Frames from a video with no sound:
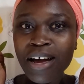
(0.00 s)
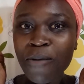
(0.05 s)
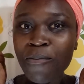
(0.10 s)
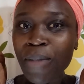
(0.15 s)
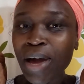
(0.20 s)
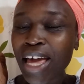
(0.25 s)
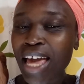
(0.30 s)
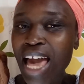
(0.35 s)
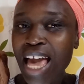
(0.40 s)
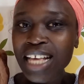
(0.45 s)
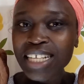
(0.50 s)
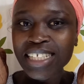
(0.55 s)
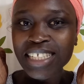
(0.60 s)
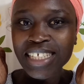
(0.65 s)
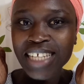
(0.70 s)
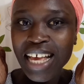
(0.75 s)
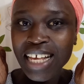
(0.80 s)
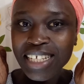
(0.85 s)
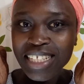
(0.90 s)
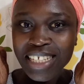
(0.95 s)
my hair
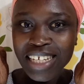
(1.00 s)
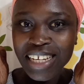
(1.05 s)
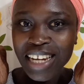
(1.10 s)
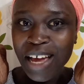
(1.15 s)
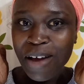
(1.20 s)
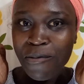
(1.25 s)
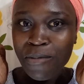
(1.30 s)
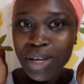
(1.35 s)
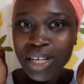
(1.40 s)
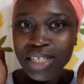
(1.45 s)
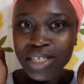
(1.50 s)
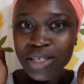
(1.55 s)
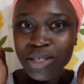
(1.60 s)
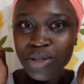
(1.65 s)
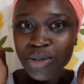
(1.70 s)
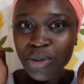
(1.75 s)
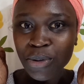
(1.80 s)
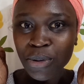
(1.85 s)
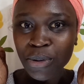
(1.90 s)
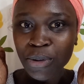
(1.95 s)
is just in a mess,
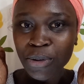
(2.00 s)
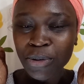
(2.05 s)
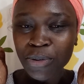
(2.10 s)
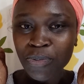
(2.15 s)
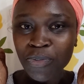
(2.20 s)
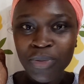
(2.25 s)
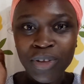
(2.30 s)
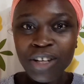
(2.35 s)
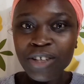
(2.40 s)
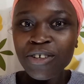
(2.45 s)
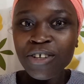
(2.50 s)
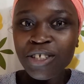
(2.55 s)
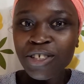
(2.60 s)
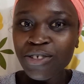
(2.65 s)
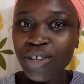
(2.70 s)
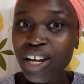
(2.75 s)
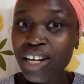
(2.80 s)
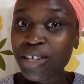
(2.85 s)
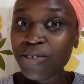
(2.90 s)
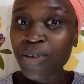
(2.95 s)
so
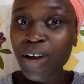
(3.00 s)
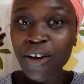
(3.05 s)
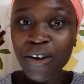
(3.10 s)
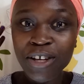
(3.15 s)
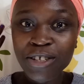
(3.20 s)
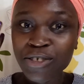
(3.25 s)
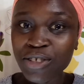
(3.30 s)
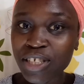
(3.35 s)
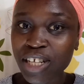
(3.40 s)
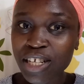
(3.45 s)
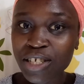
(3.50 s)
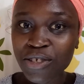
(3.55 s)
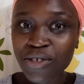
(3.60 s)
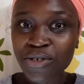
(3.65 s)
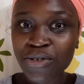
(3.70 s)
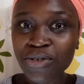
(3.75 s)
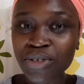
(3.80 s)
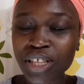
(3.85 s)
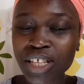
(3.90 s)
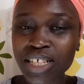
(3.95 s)
don't worry, we are going to
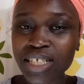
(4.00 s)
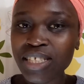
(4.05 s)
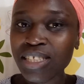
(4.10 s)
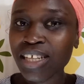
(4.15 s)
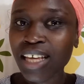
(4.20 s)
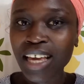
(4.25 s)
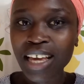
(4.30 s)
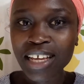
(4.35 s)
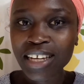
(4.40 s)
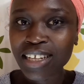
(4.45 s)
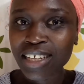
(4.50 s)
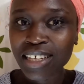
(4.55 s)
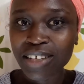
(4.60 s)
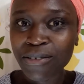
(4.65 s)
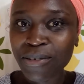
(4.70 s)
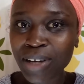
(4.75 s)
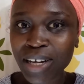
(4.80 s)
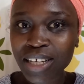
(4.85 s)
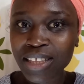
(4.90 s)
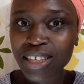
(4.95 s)
just do this
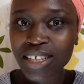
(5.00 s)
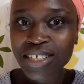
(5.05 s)
anyway.